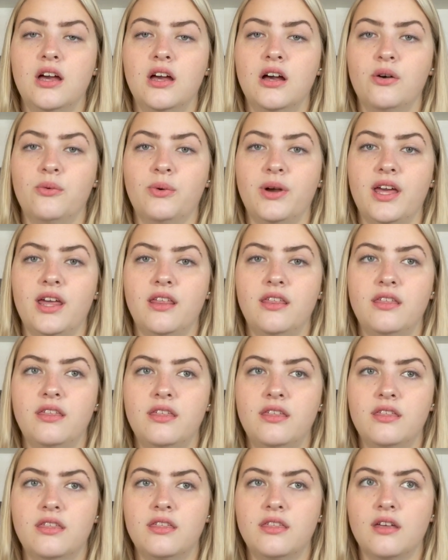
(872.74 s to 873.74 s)

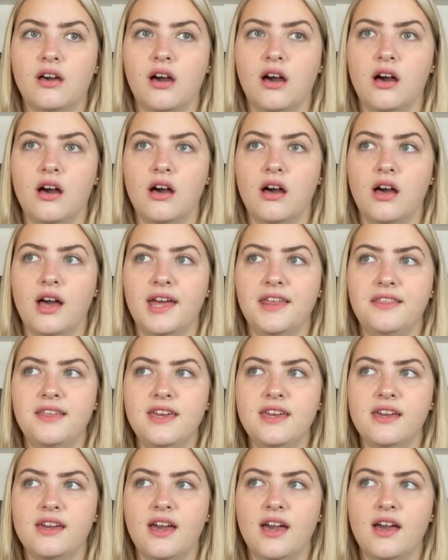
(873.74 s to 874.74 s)
with I
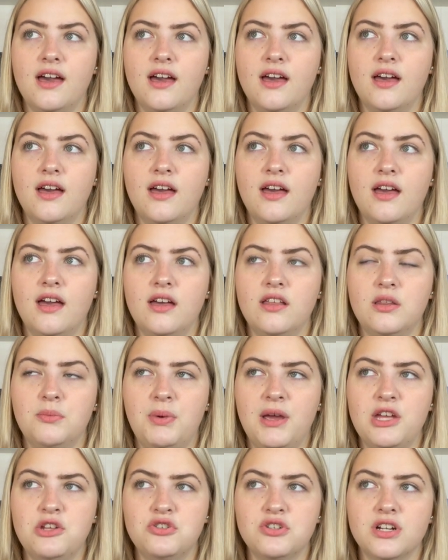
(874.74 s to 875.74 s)
think the
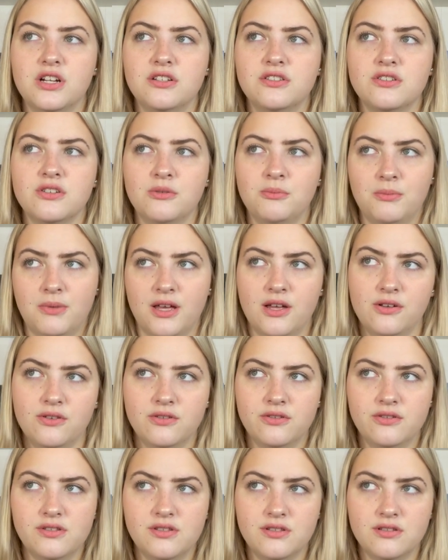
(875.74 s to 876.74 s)
Patreon's on
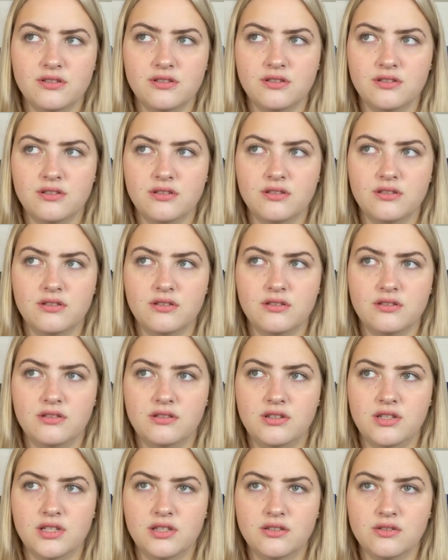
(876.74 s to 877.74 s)
Mel's
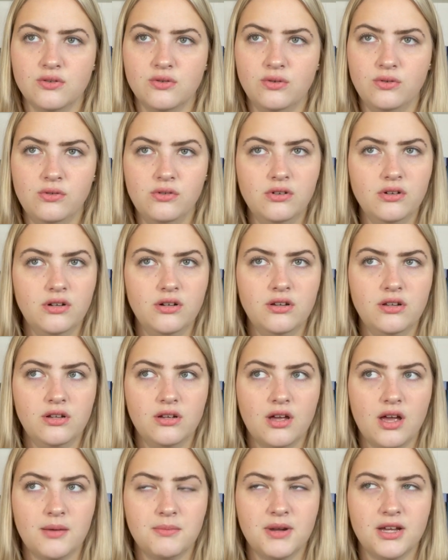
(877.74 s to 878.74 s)
Discord.
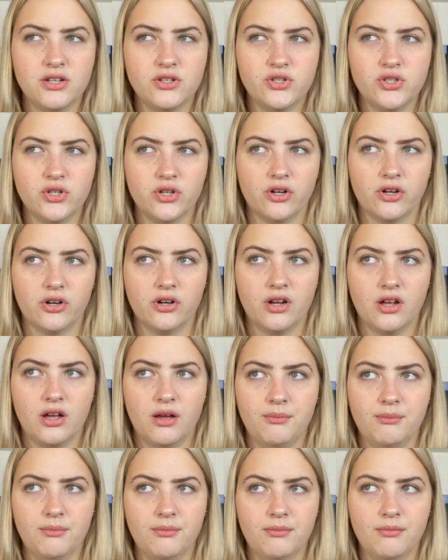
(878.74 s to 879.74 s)
I'm not sure.
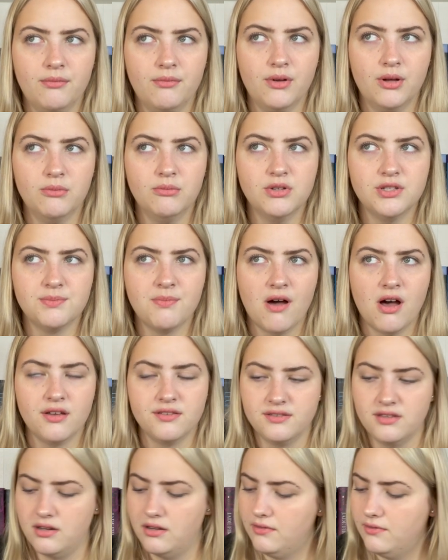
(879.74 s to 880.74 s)
I'm almost
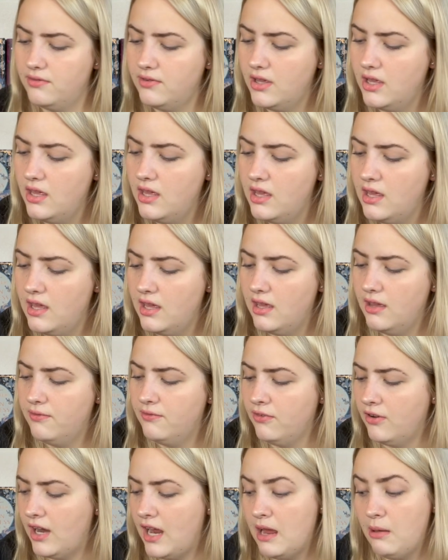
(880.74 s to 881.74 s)
positive,
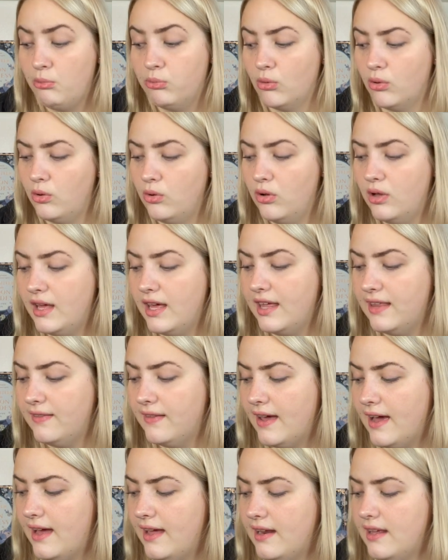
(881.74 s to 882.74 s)
for April, and
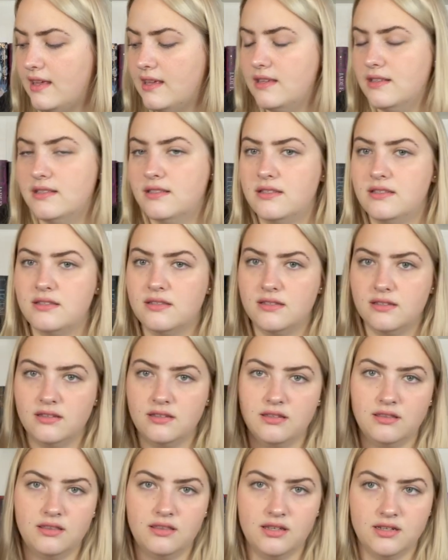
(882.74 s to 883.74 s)
that is
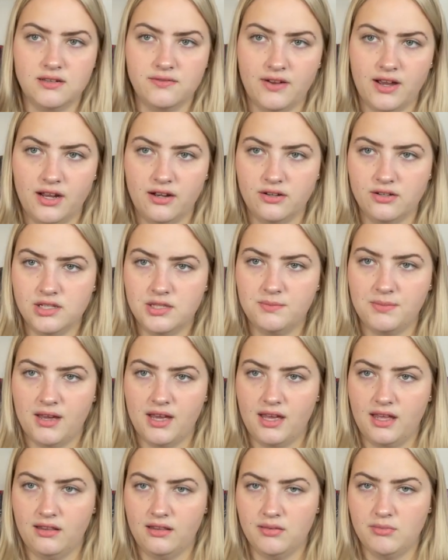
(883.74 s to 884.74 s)
The Diviners
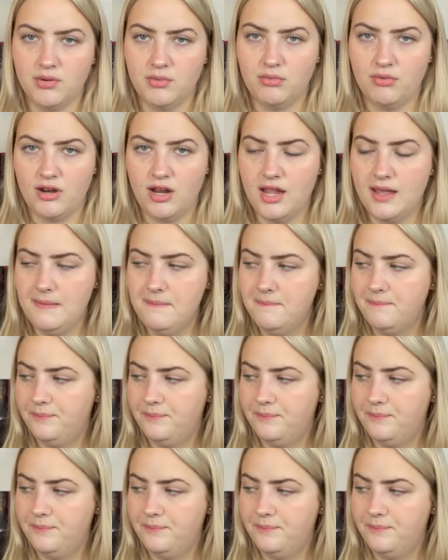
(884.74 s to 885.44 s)
by Liva Bray.